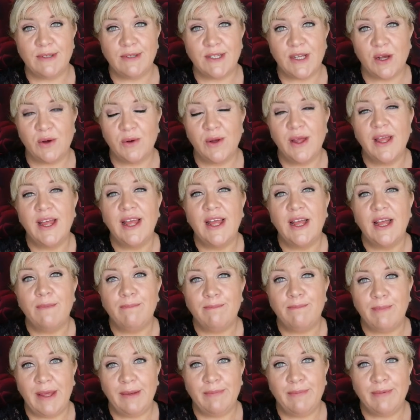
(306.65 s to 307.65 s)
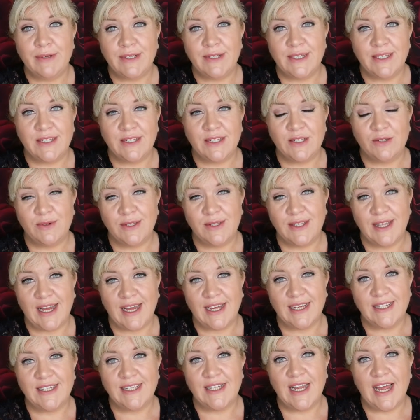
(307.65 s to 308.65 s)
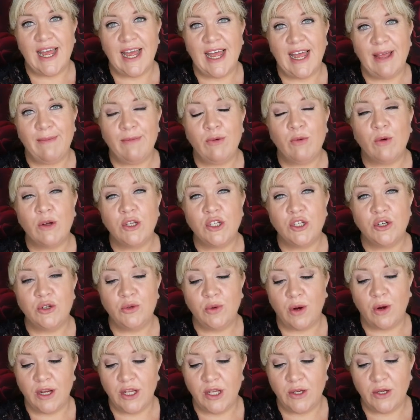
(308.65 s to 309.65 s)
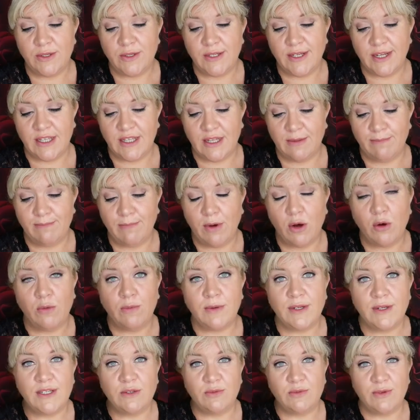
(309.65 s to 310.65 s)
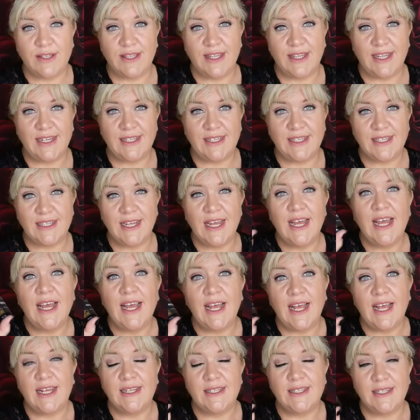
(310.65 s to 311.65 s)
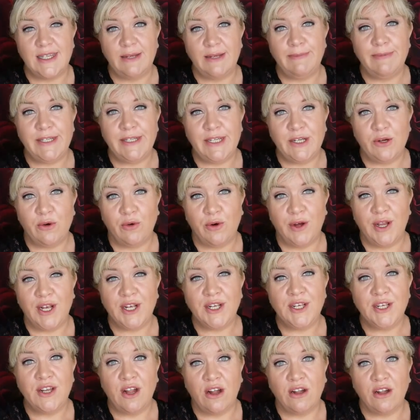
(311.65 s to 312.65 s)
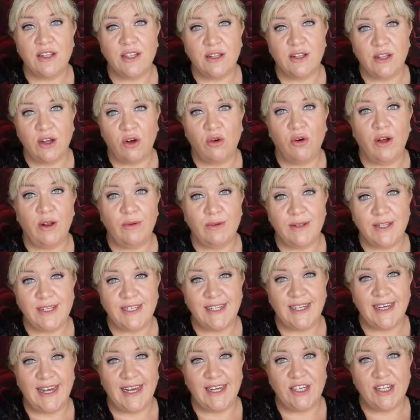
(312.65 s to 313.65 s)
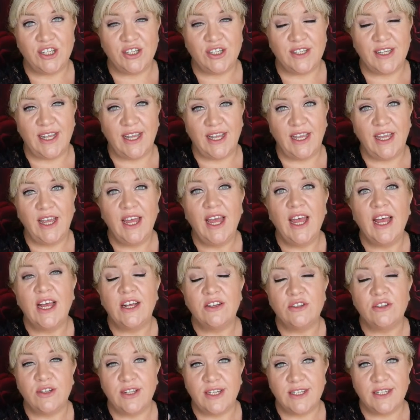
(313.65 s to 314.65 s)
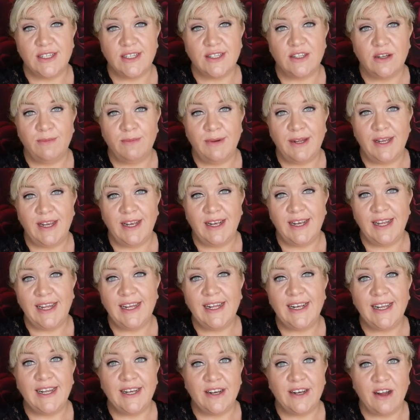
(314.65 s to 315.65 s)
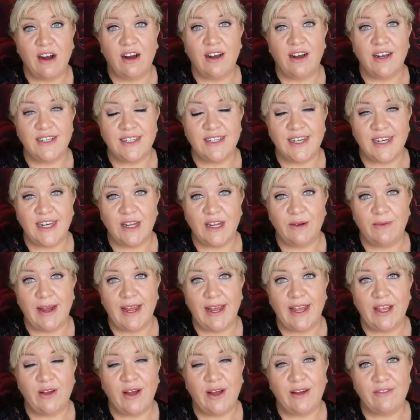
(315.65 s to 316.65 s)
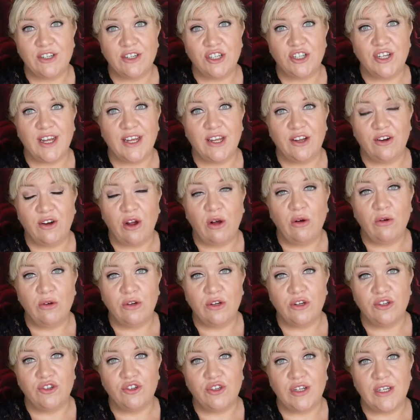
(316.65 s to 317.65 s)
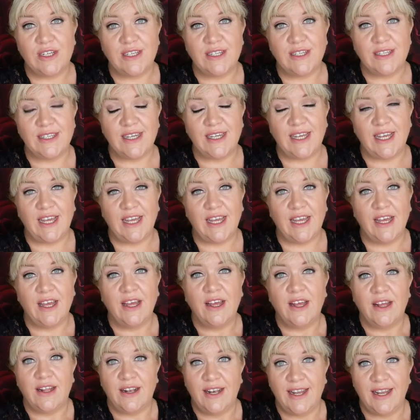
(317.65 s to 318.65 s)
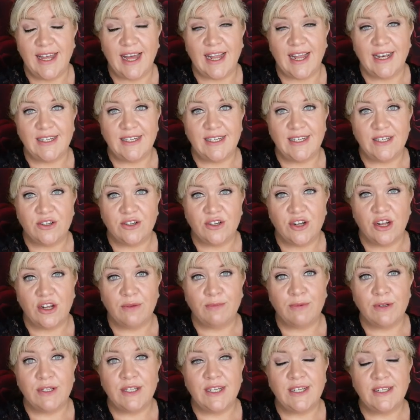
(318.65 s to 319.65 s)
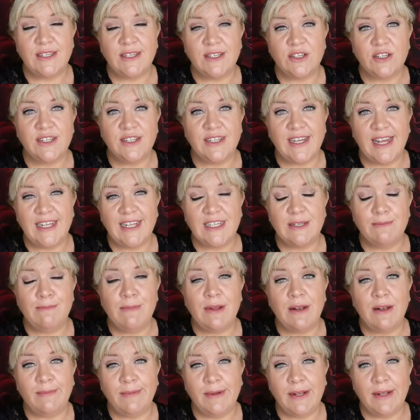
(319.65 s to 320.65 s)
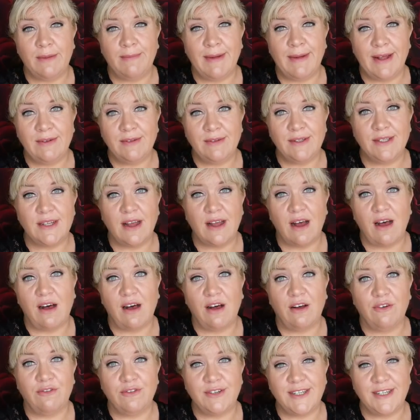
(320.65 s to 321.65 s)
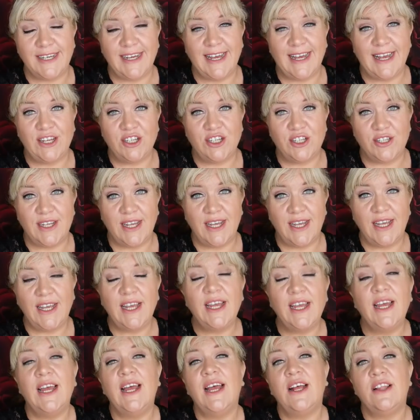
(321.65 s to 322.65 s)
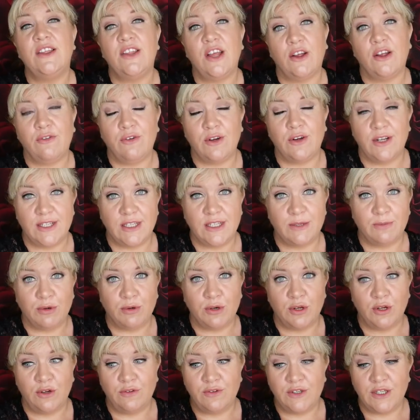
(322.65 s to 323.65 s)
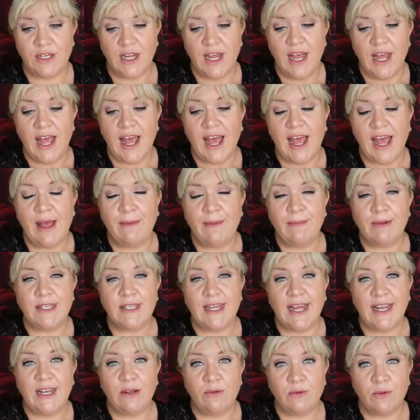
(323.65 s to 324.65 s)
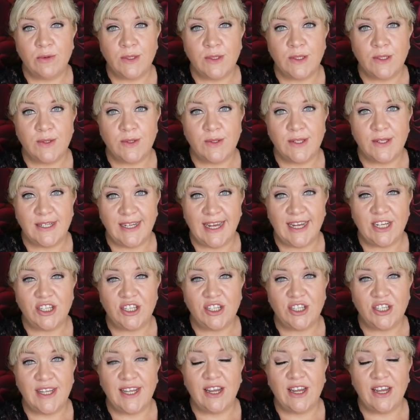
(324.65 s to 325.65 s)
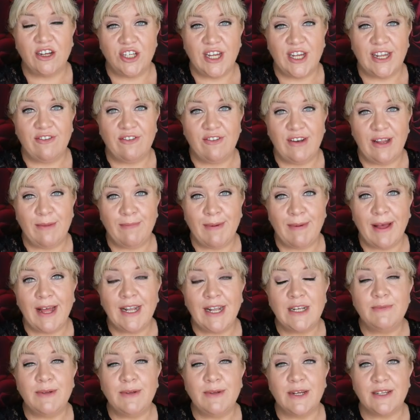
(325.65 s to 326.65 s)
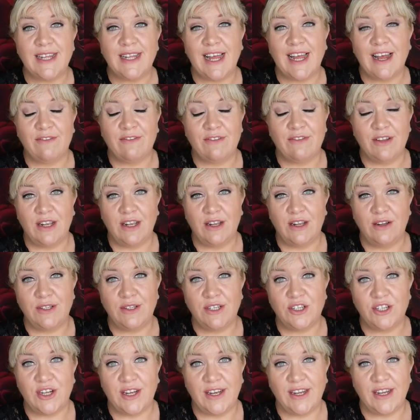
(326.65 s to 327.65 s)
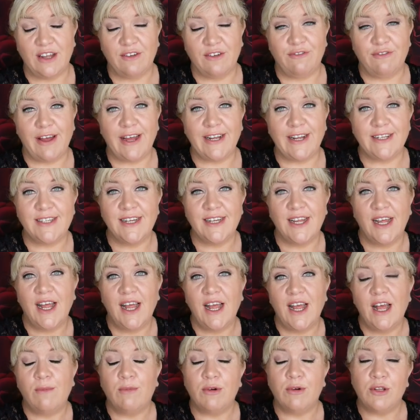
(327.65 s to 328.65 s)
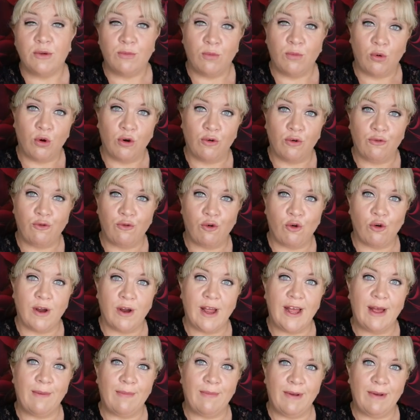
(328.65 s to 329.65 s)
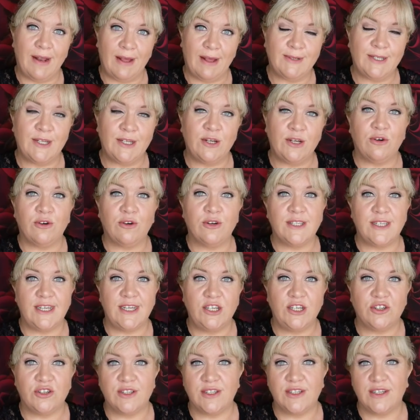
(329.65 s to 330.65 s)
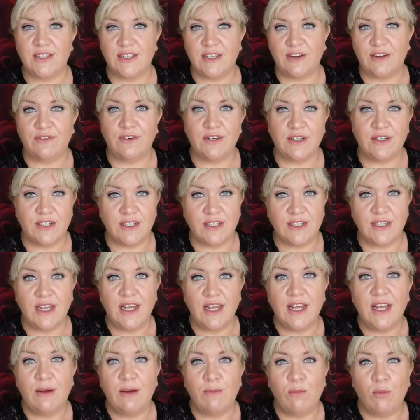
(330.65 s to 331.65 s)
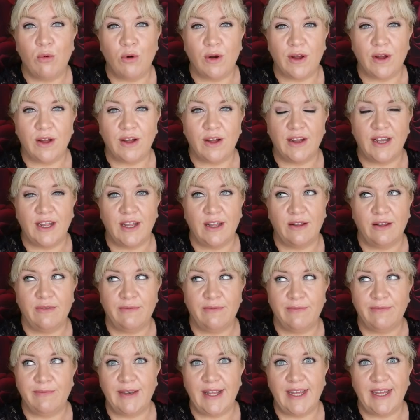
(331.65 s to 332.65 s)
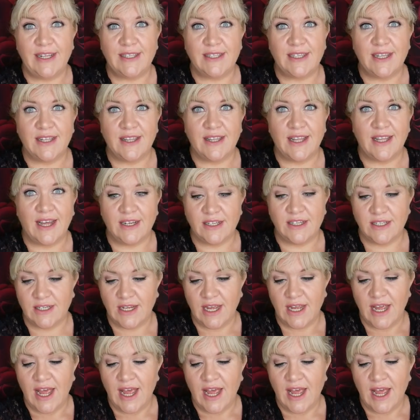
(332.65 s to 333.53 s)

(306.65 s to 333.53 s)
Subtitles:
So be persistent with that. What you are using at the moment with this is CBD oil, not the oil with the THC. So this is completely legal in Ireland anyway. You have to check your own country to see legalities or not, but this contains minimal amounts of THC, therefore it's approved. Any ones with the THC are generally banned because they have the hallucinogenic effect, but they're more for epilepsy or seizures and different more kind of needs than that.